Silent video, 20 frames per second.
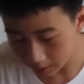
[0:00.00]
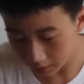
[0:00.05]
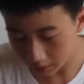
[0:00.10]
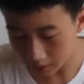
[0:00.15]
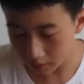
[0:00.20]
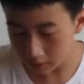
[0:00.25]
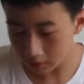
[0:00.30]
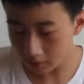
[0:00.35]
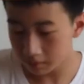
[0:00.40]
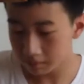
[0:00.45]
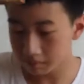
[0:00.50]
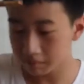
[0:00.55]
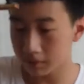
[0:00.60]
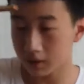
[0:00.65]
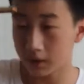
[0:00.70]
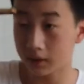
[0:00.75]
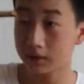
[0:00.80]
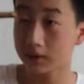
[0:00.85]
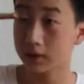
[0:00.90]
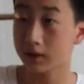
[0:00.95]
there,
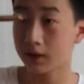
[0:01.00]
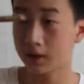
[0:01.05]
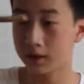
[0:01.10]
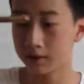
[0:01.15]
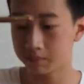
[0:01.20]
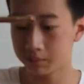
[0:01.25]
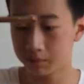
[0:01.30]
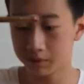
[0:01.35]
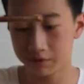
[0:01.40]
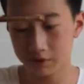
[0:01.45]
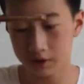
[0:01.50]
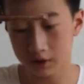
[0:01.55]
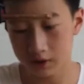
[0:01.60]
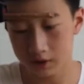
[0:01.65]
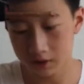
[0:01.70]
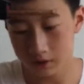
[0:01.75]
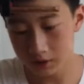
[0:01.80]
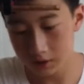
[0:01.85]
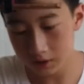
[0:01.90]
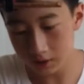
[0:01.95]
but if you
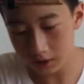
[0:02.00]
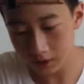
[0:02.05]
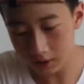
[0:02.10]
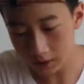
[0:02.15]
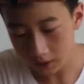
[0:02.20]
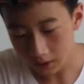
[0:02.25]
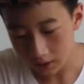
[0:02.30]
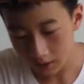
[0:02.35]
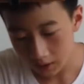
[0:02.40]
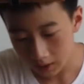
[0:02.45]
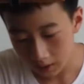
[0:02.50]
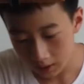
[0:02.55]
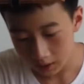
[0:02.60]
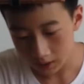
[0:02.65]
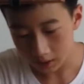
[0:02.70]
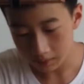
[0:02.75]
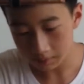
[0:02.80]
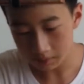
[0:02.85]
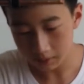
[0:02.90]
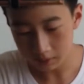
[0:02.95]
can see,
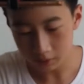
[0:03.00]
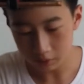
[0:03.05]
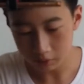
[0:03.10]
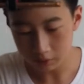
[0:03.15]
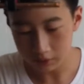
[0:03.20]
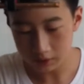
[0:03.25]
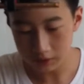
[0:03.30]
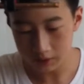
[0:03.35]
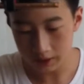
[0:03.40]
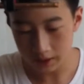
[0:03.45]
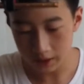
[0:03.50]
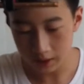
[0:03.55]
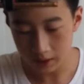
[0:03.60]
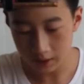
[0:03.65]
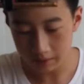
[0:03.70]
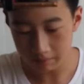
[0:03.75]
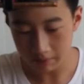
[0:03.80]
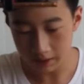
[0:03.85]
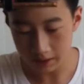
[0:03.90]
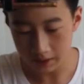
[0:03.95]
the crease that
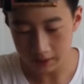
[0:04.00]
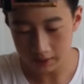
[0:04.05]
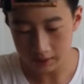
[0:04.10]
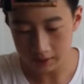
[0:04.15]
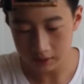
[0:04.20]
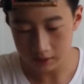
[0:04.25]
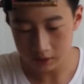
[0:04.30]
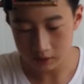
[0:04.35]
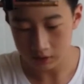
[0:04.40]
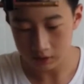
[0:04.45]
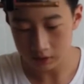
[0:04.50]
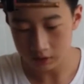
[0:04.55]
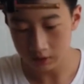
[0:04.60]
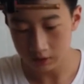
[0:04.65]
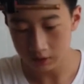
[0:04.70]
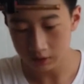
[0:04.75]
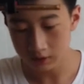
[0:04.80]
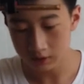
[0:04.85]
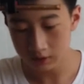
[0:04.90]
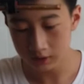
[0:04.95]
I made is just
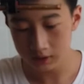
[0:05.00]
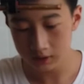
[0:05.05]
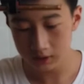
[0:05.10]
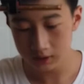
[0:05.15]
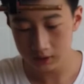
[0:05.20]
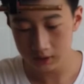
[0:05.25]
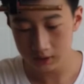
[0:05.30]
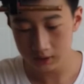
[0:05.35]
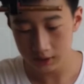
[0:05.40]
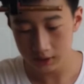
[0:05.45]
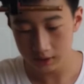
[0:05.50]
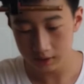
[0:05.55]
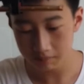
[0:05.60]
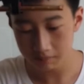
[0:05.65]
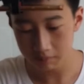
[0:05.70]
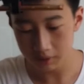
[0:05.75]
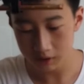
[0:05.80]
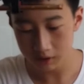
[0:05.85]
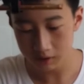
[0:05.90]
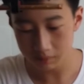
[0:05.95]
a teensy tiny
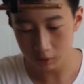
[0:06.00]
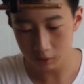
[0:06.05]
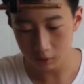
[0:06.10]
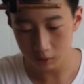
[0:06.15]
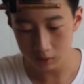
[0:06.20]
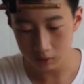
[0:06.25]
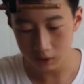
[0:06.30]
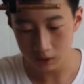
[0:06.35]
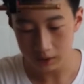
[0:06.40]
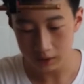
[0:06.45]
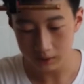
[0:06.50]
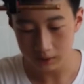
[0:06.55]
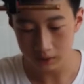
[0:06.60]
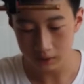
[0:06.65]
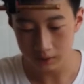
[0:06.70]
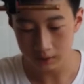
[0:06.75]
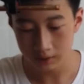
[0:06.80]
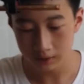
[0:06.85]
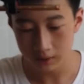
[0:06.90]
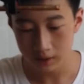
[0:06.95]
bit smaller
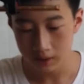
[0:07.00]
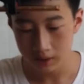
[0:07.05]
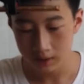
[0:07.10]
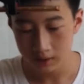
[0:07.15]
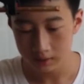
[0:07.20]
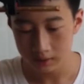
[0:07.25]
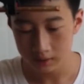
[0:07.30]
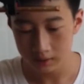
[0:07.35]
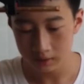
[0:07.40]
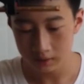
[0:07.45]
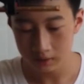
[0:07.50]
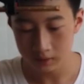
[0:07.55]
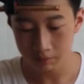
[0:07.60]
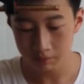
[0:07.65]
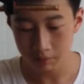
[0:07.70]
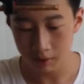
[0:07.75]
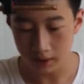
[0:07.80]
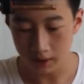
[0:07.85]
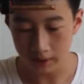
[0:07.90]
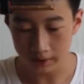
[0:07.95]
than this
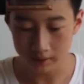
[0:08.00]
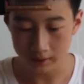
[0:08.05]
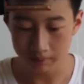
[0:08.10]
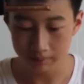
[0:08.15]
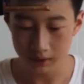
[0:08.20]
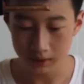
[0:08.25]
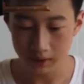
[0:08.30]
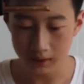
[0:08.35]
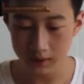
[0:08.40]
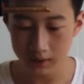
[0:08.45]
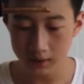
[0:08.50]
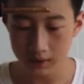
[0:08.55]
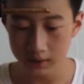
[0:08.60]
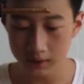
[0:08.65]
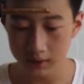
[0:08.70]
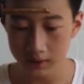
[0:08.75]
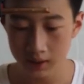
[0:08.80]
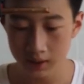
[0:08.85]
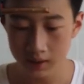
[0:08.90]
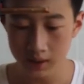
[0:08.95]
pocket behind
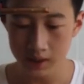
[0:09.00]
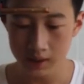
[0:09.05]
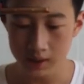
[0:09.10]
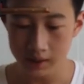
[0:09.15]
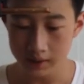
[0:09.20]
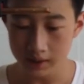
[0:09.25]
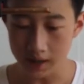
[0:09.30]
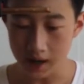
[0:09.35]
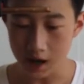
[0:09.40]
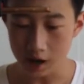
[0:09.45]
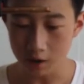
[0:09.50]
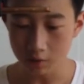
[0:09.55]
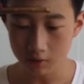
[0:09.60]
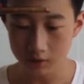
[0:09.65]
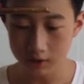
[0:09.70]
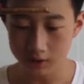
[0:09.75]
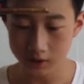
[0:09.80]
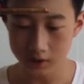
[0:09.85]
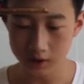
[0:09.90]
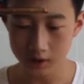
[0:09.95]
it. Now
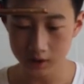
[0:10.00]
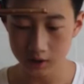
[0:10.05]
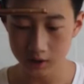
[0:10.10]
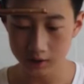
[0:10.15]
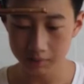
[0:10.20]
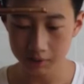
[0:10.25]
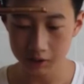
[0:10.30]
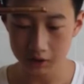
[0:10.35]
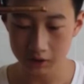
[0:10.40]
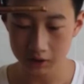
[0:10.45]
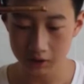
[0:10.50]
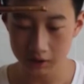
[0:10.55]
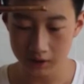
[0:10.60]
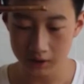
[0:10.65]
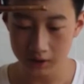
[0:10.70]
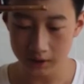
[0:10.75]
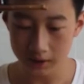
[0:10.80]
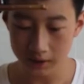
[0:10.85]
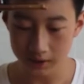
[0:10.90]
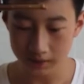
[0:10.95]
we're just gonna be
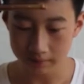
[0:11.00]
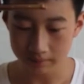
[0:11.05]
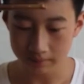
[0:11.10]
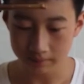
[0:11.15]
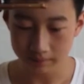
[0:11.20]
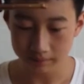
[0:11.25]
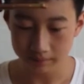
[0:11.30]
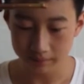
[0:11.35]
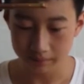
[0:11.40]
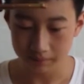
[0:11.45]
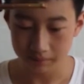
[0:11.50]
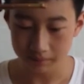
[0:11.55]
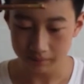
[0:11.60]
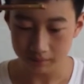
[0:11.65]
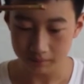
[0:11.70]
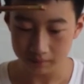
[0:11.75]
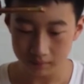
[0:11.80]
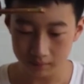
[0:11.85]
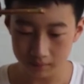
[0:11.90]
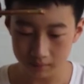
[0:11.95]
tucking
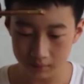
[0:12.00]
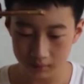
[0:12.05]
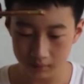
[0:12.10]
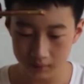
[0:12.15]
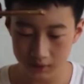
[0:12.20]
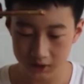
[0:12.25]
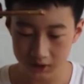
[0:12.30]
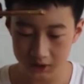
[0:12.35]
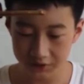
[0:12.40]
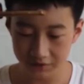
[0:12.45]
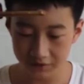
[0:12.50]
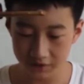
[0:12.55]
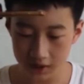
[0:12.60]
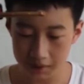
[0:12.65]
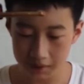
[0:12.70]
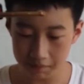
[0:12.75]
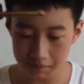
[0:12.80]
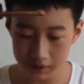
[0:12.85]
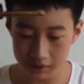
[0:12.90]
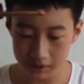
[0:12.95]
this
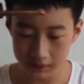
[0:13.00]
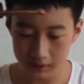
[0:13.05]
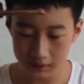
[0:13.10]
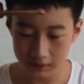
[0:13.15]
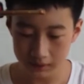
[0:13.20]
flap